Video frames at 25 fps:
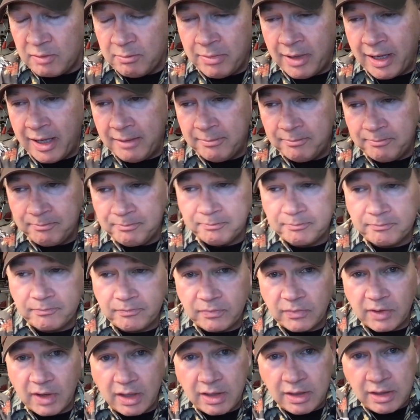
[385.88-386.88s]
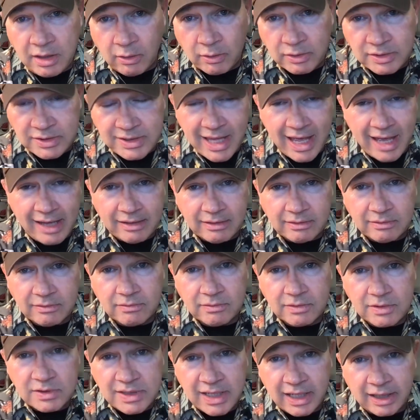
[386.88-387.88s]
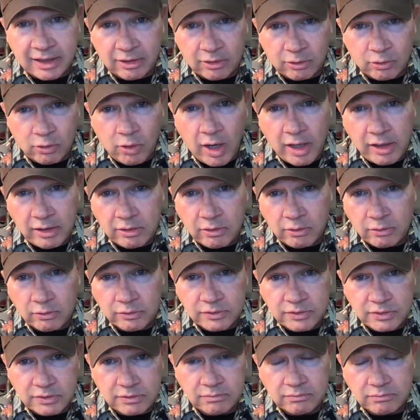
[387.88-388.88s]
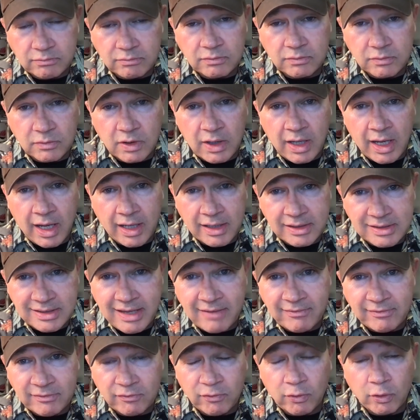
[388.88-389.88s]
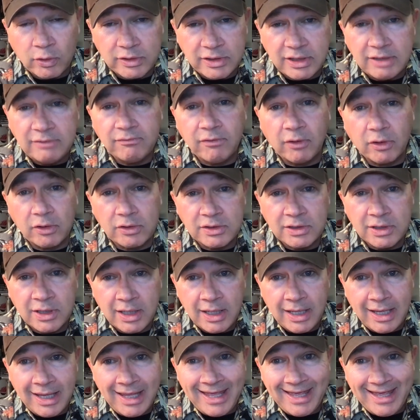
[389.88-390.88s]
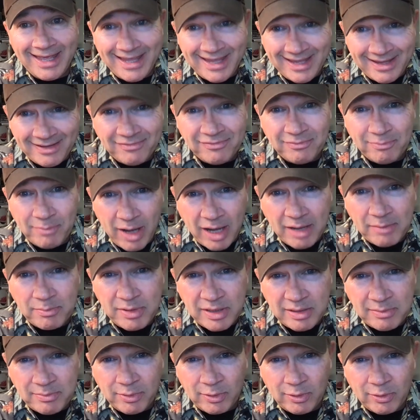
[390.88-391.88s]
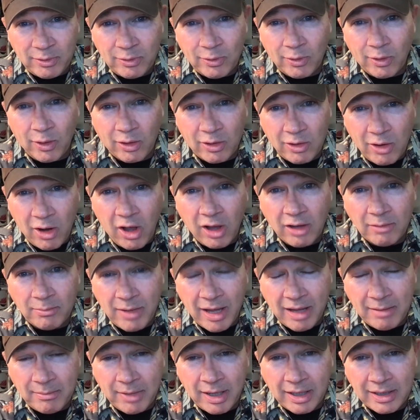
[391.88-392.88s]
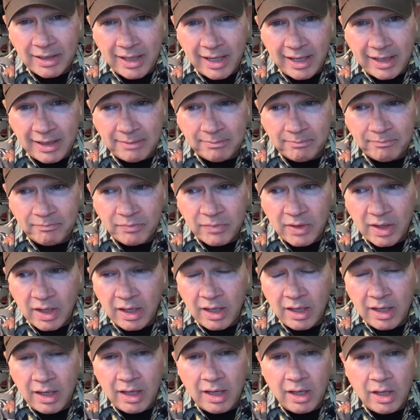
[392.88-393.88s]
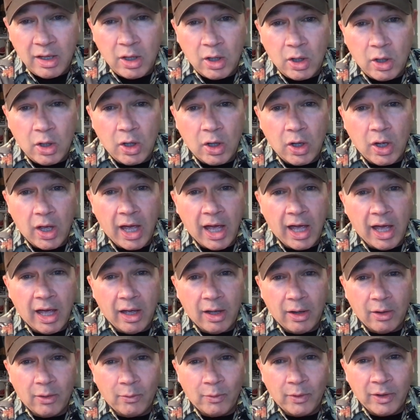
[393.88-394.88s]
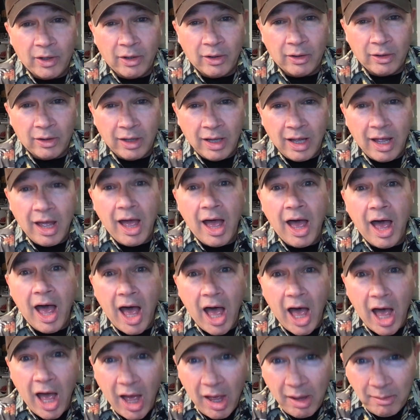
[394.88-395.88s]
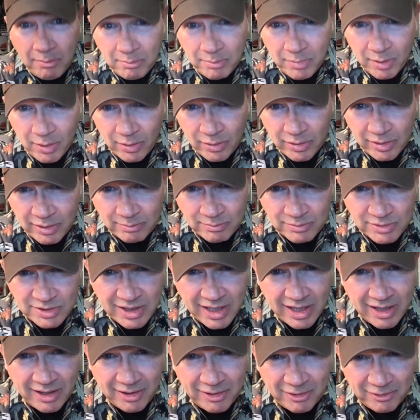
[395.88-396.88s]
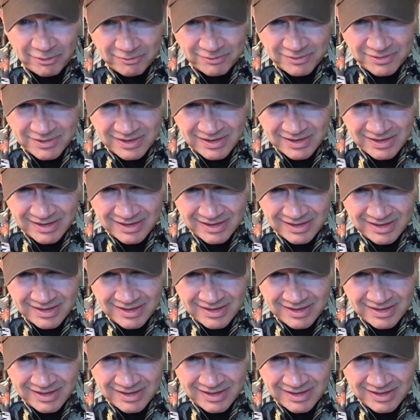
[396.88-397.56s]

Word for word: but you know it's that second chronicles uh 714 verse if my people who are called by my name uh, will humble themselves